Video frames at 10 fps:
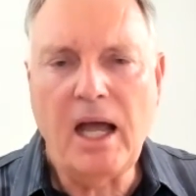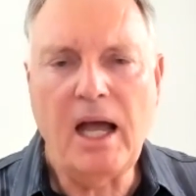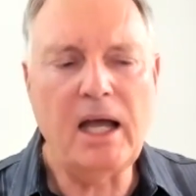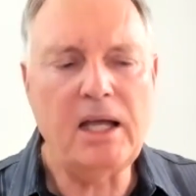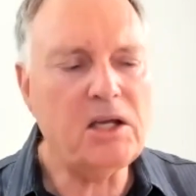
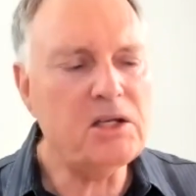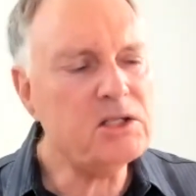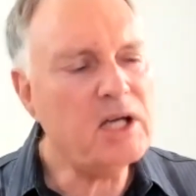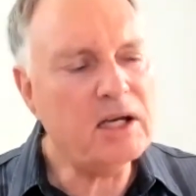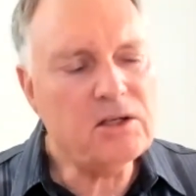You can
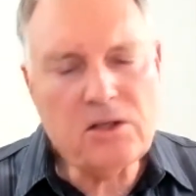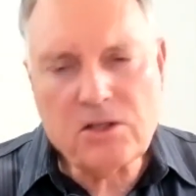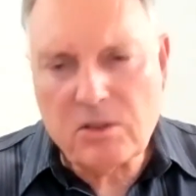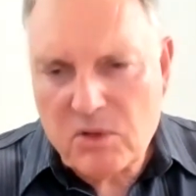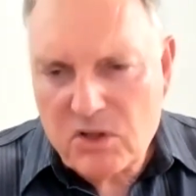start to use
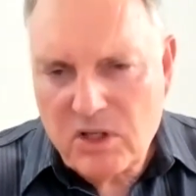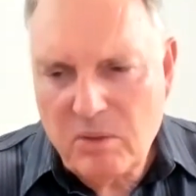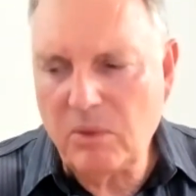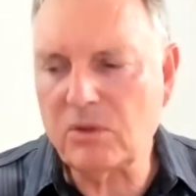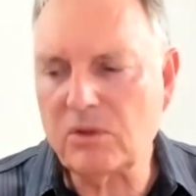some
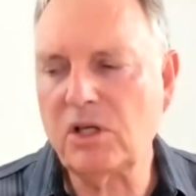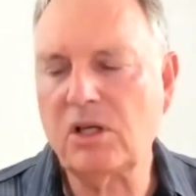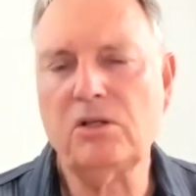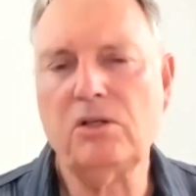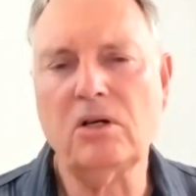symbols. You
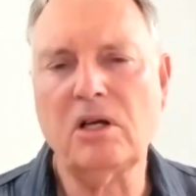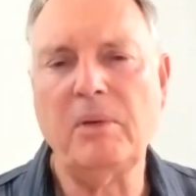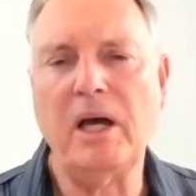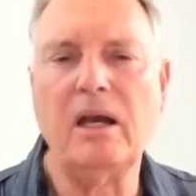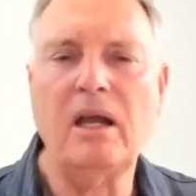can talk
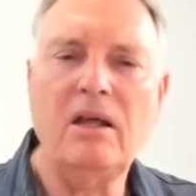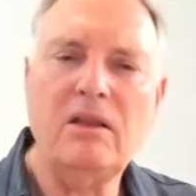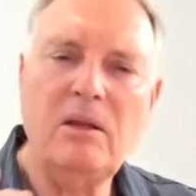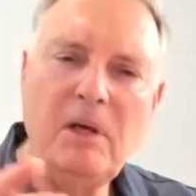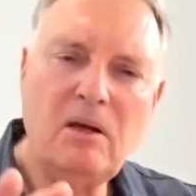about
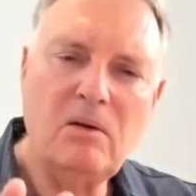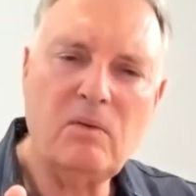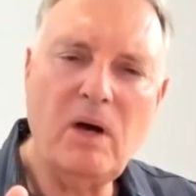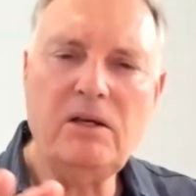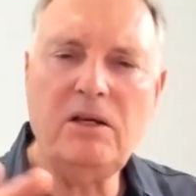there being
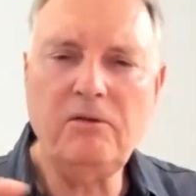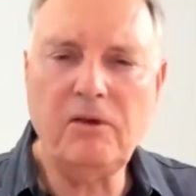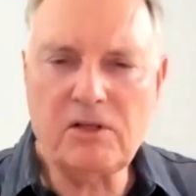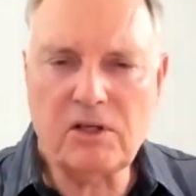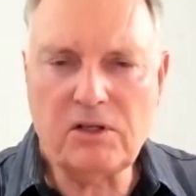one
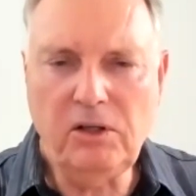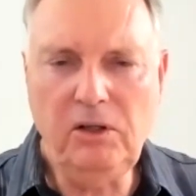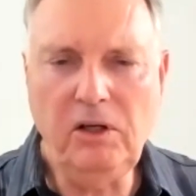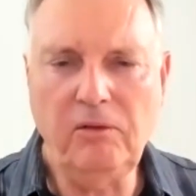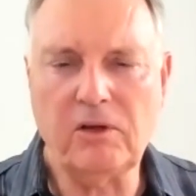difference and
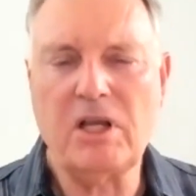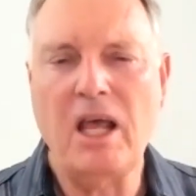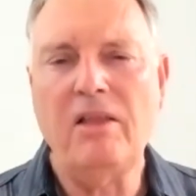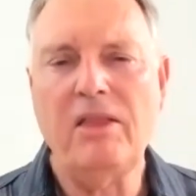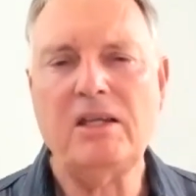two difference.
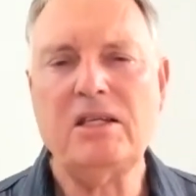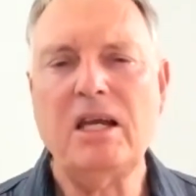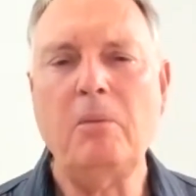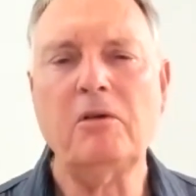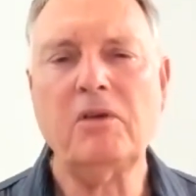There's a
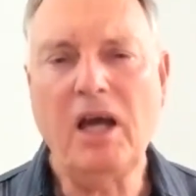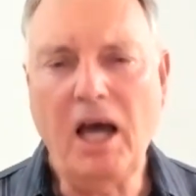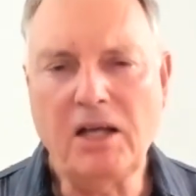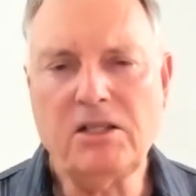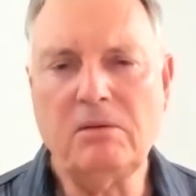number of
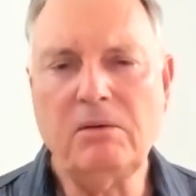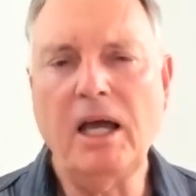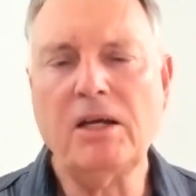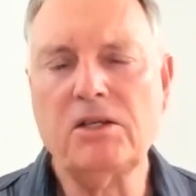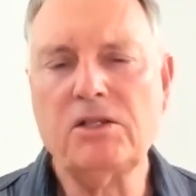cards
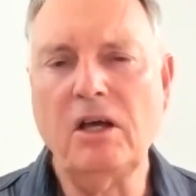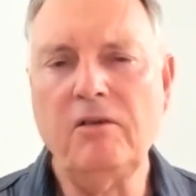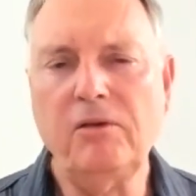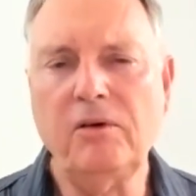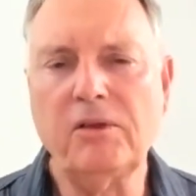around and so
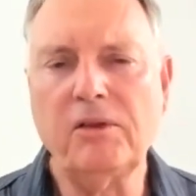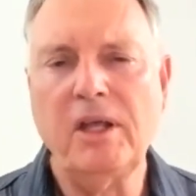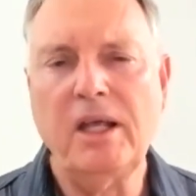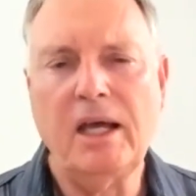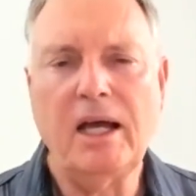forth.
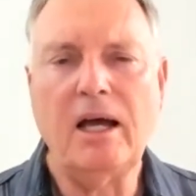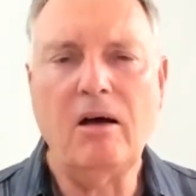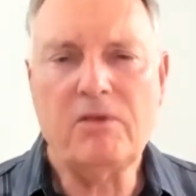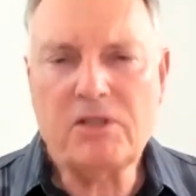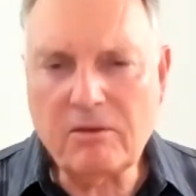
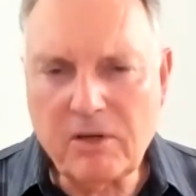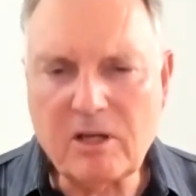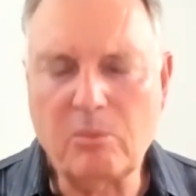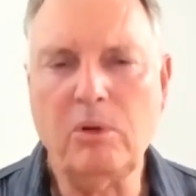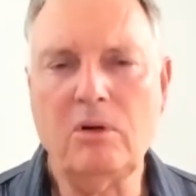Obviously, I've
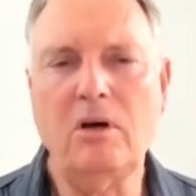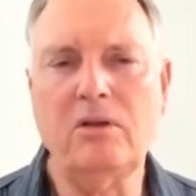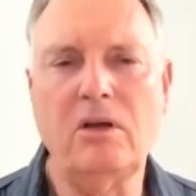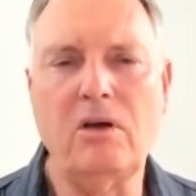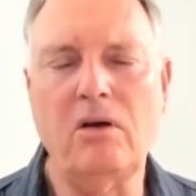written a book
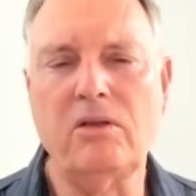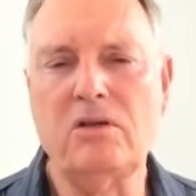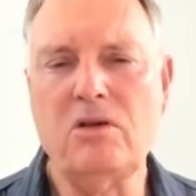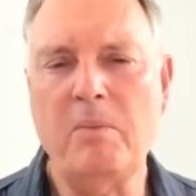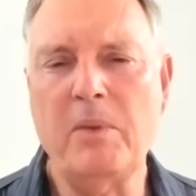on the
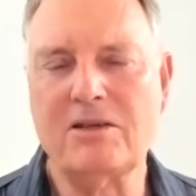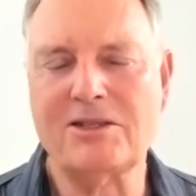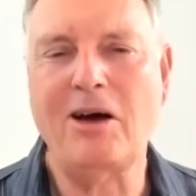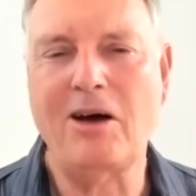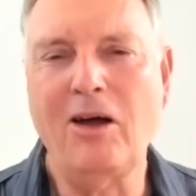topic,
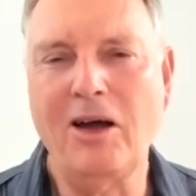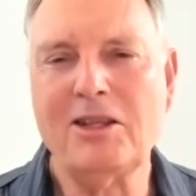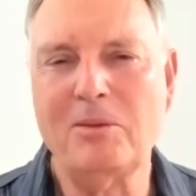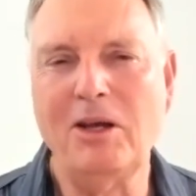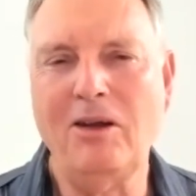so I like
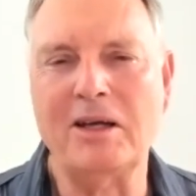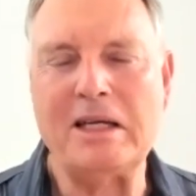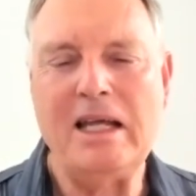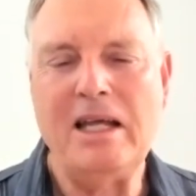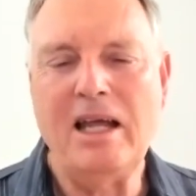them a
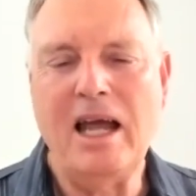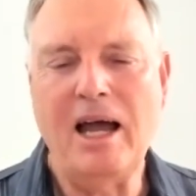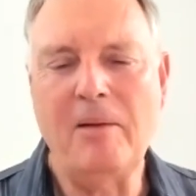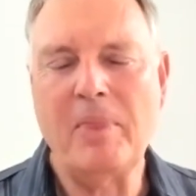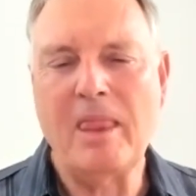lot.
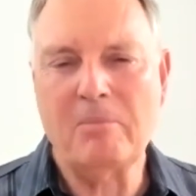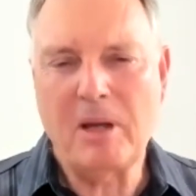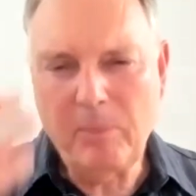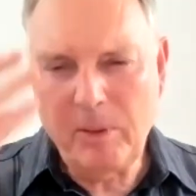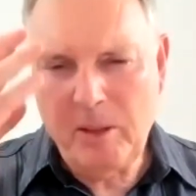
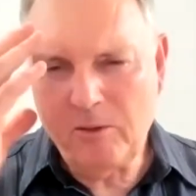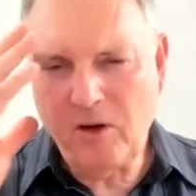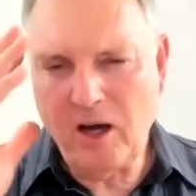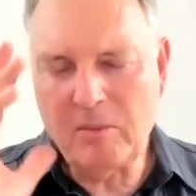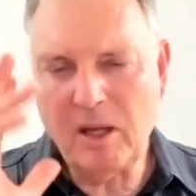But people
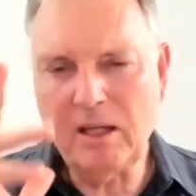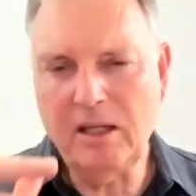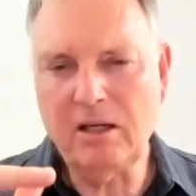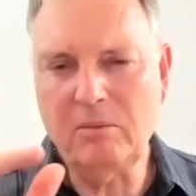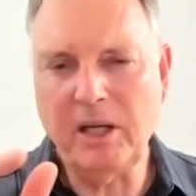find them a
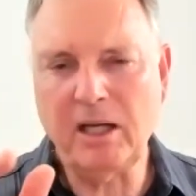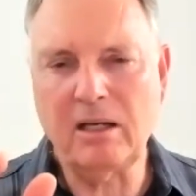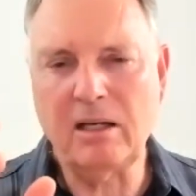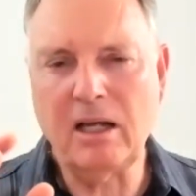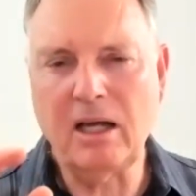little
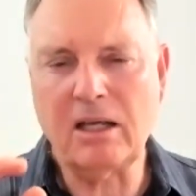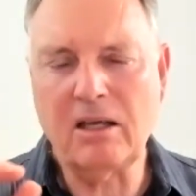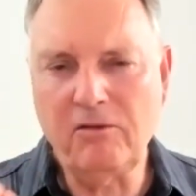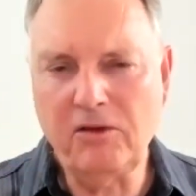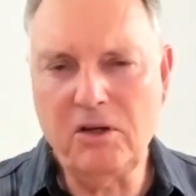bit
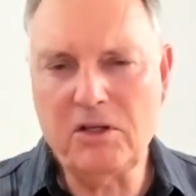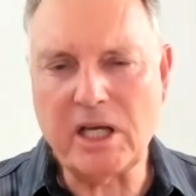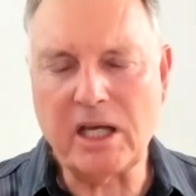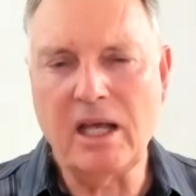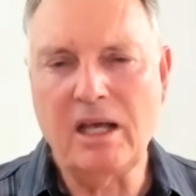
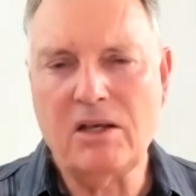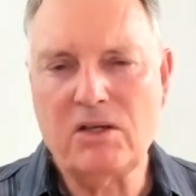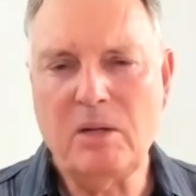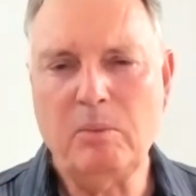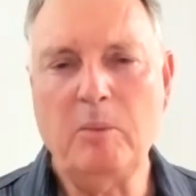confusing
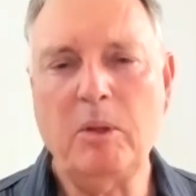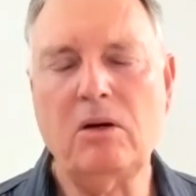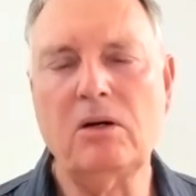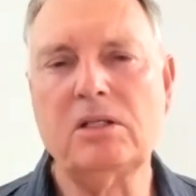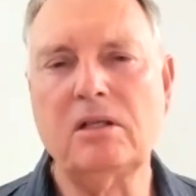simply
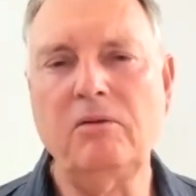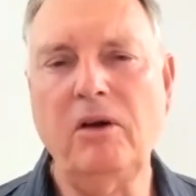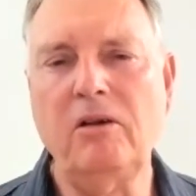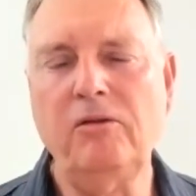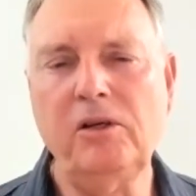because at the
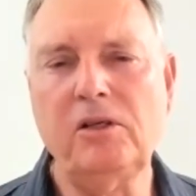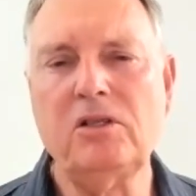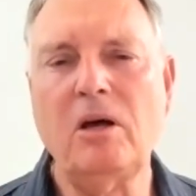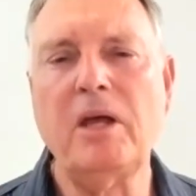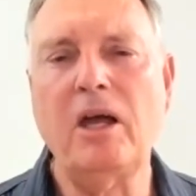very first
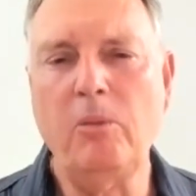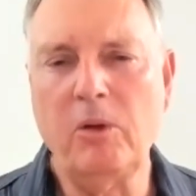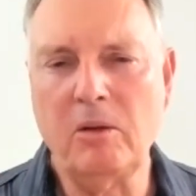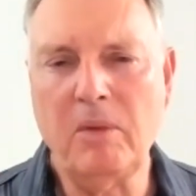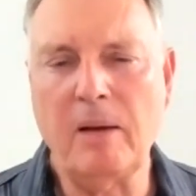time they
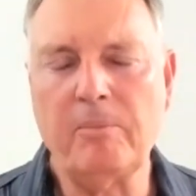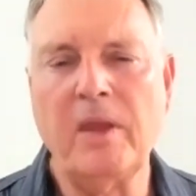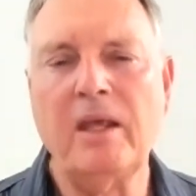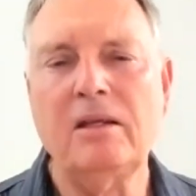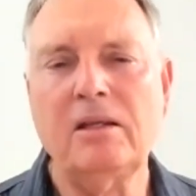open them up,
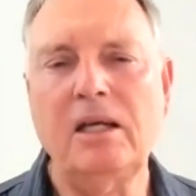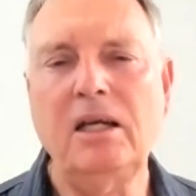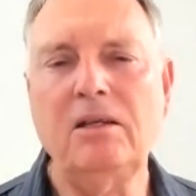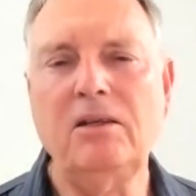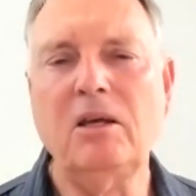they
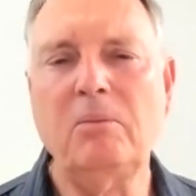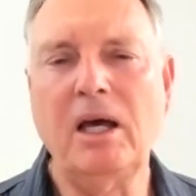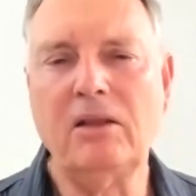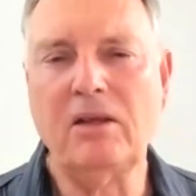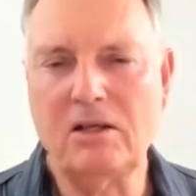need to think
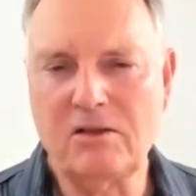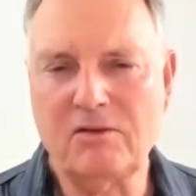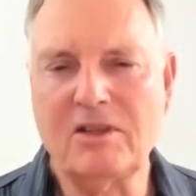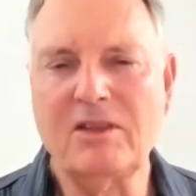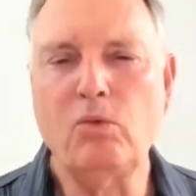about those
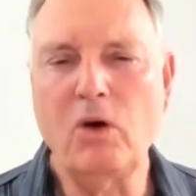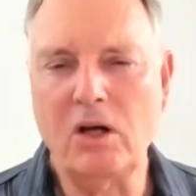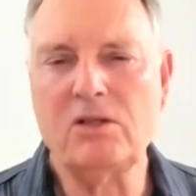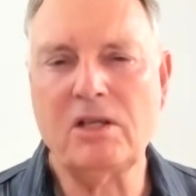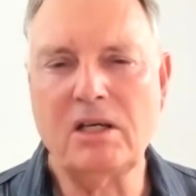
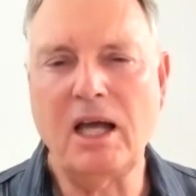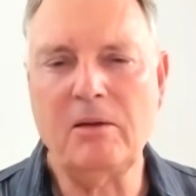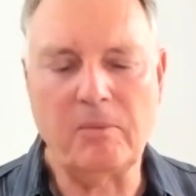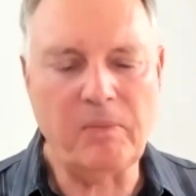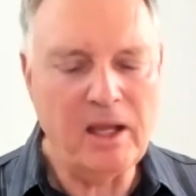words to
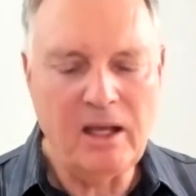name them.